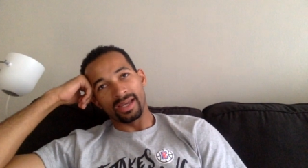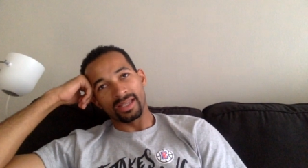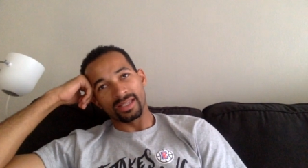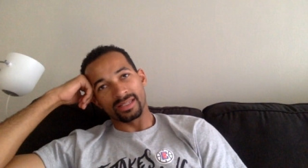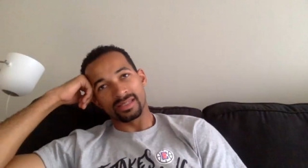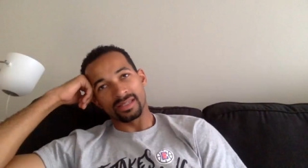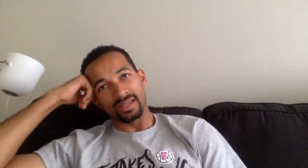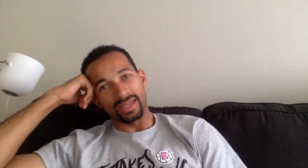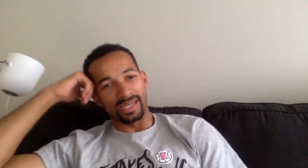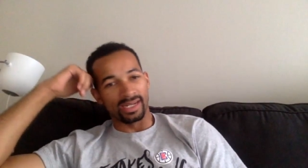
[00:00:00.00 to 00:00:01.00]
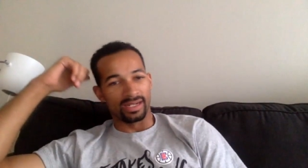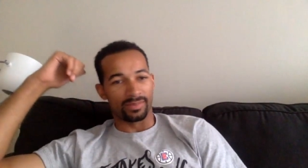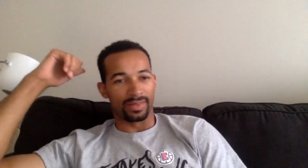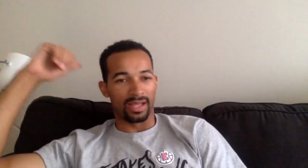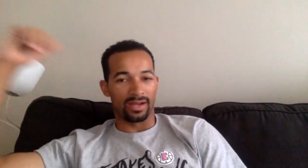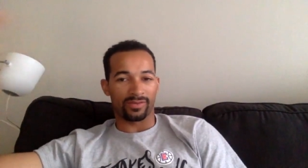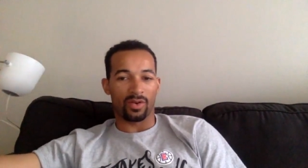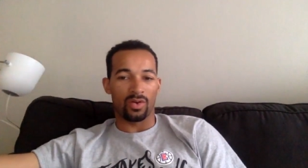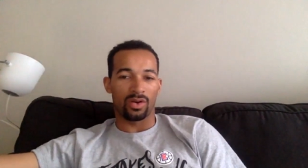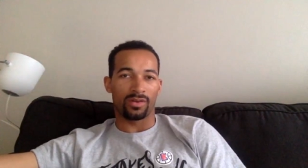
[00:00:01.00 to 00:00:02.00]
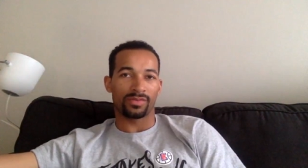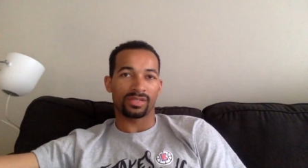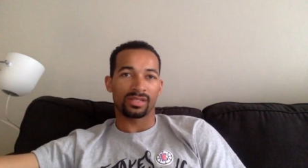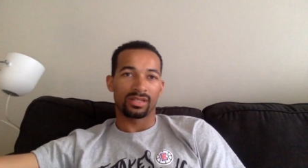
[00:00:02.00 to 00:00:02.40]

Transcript: is getting into playoff Corbs,